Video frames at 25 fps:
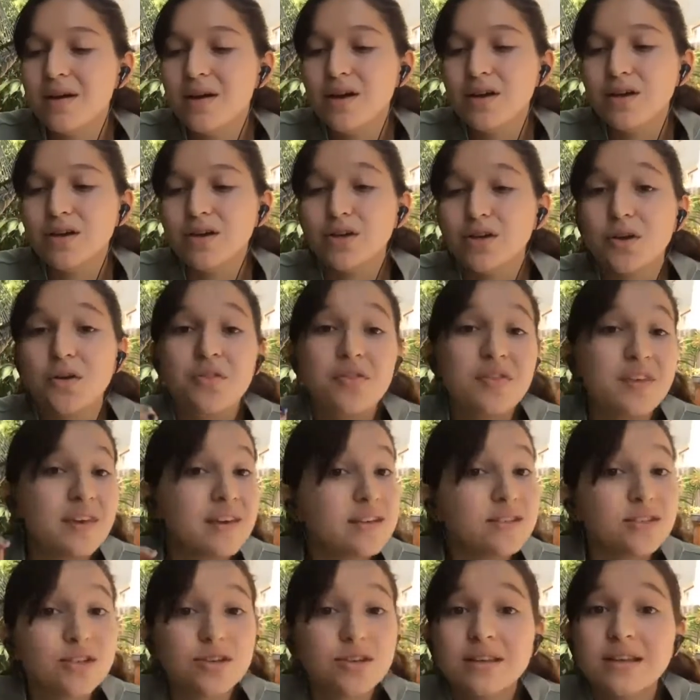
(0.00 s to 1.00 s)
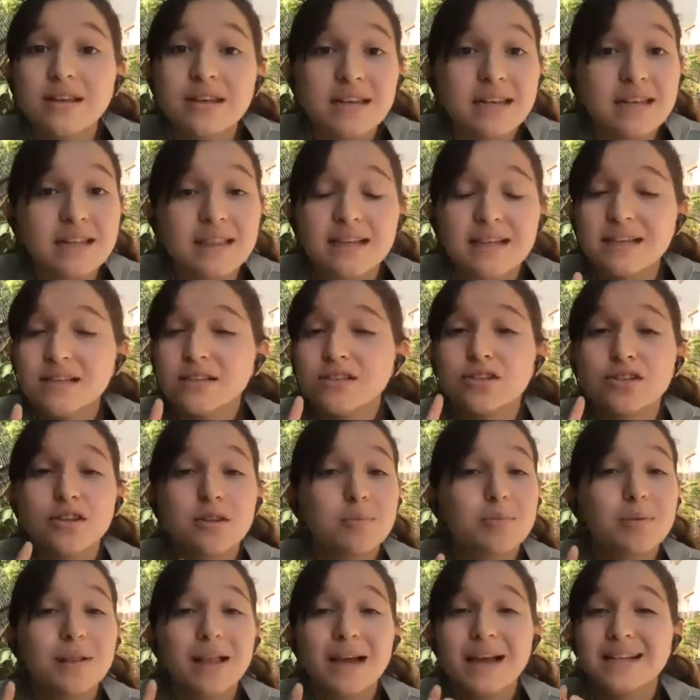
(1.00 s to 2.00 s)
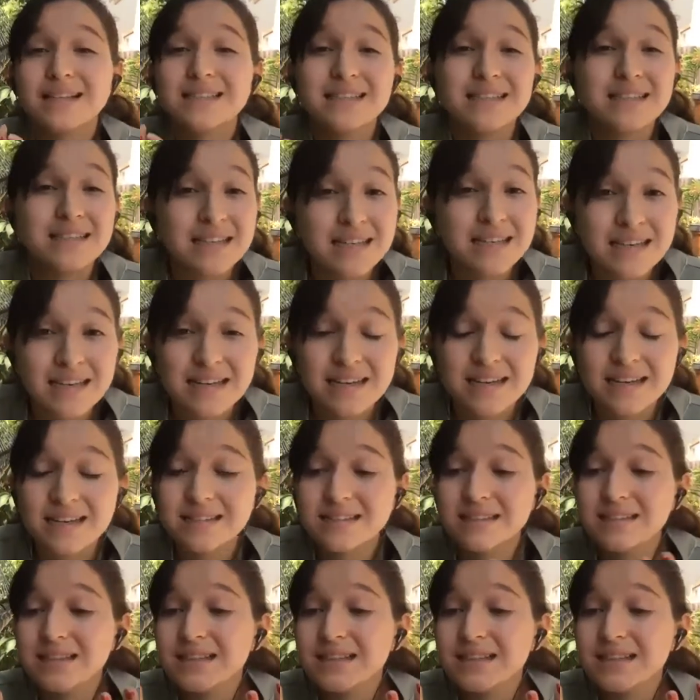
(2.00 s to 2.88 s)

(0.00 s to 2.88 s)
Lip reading: You know, these are the plant's needs.